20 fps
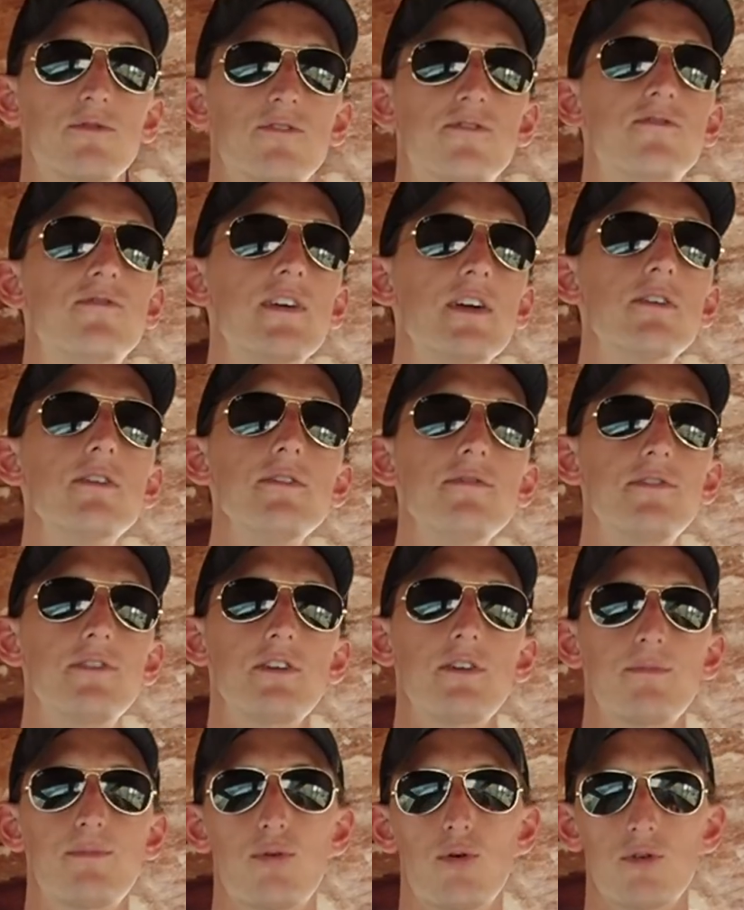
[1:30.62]
was very,
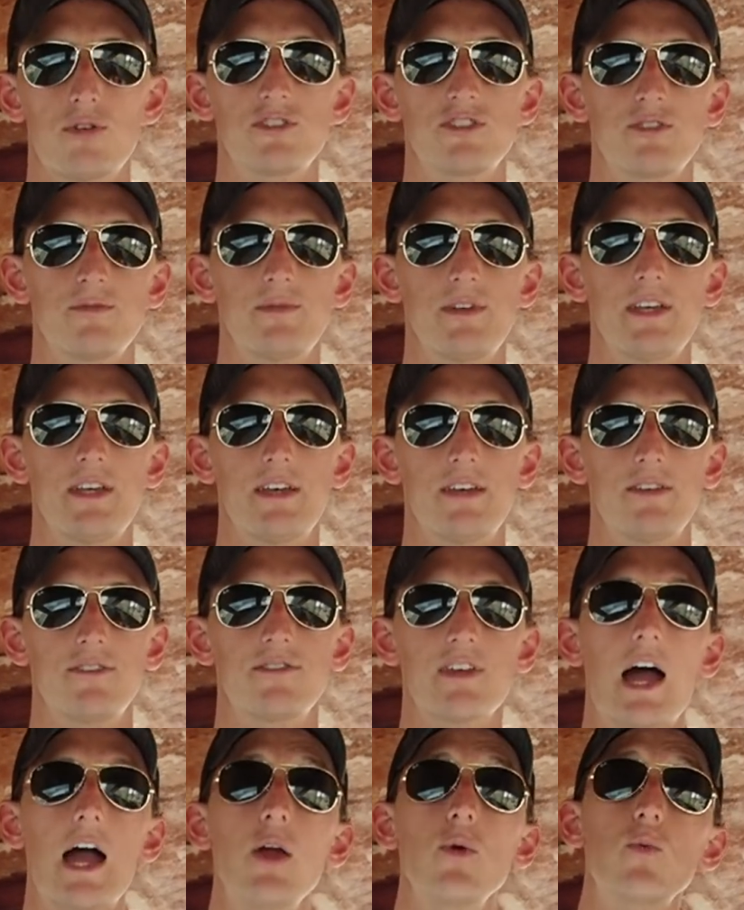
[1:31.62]
very important to me
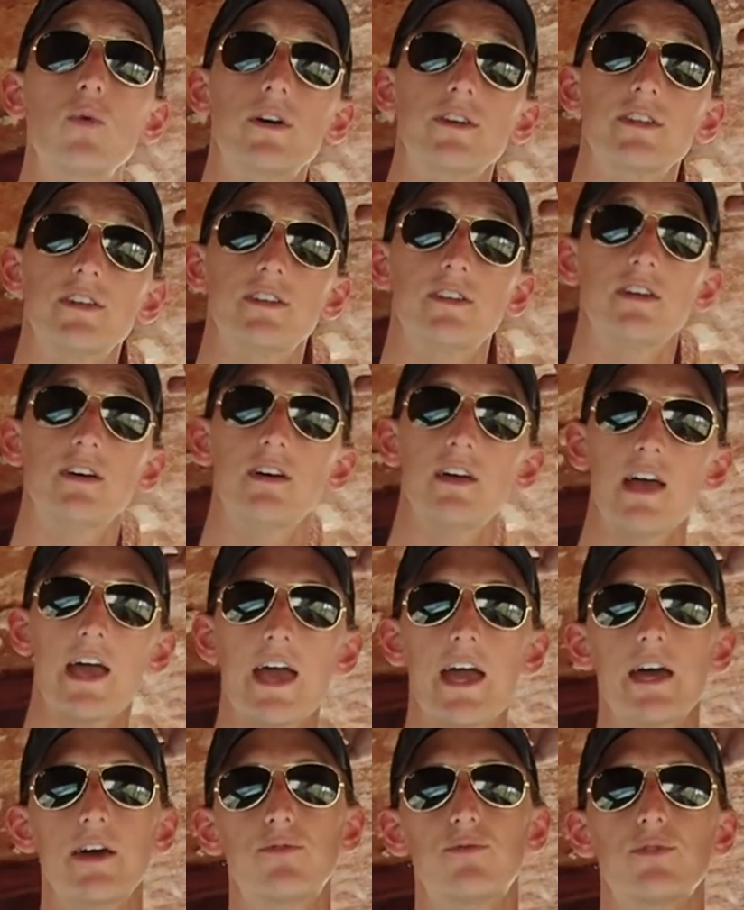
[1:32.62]
is I wanted
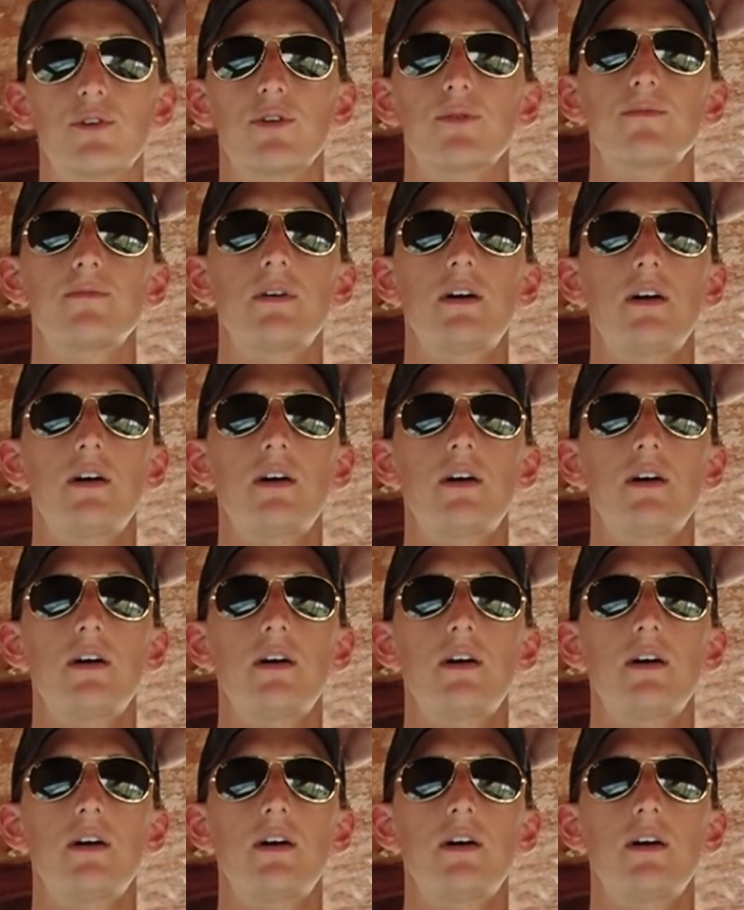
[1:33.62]
headroom.